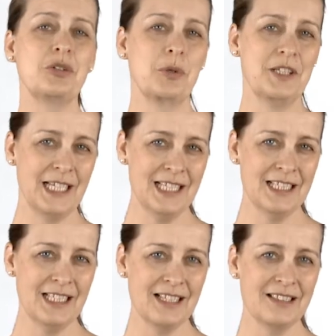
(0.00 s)
or an
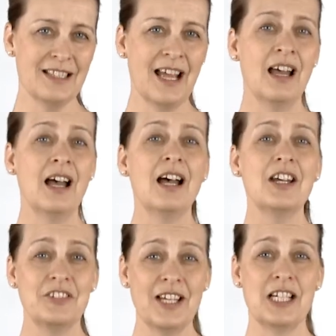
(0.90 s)
index,
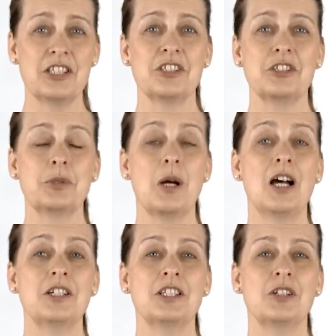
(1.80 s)
attached to
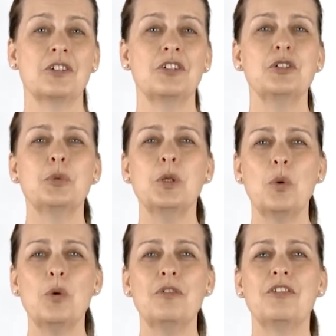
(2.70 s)
articles you will
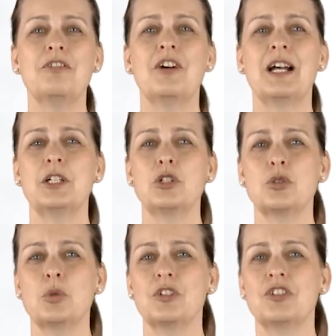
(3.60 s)
often find a
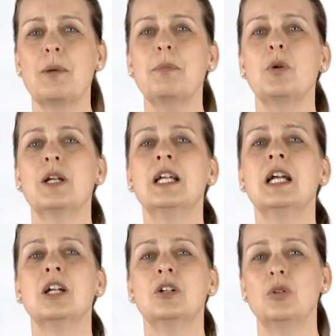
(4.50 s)
short summary
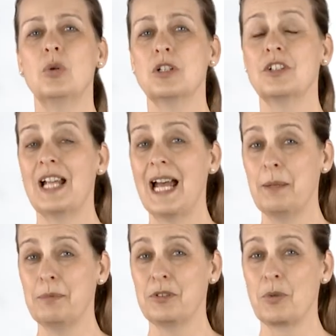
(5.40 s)
called an
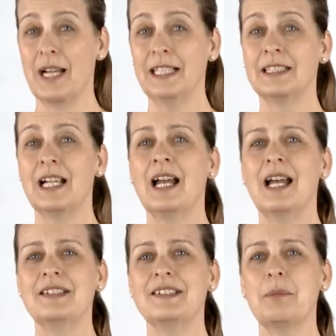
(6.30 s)
abstract
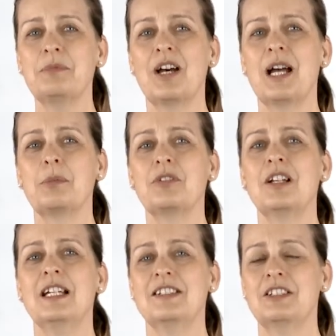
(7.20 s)
and sometimes
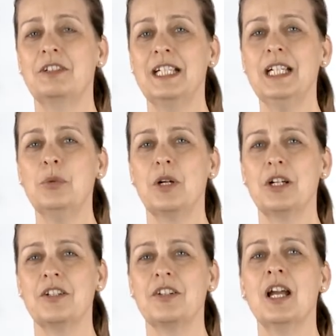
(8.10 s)
a list of
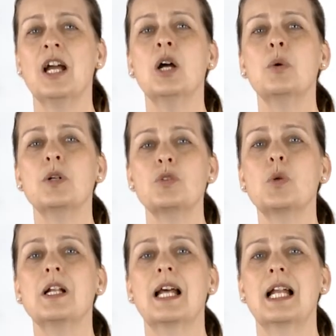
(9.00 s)
keywords, which
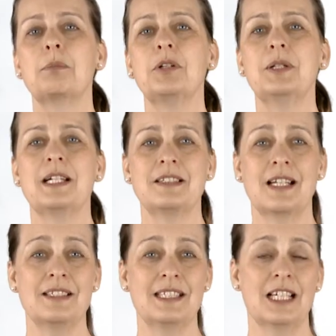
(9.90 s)
will help you get an
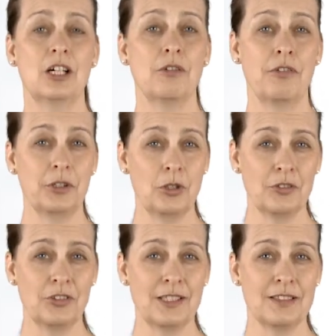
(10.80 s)
idea of the
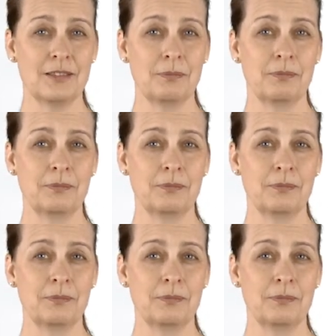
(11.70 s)
contents.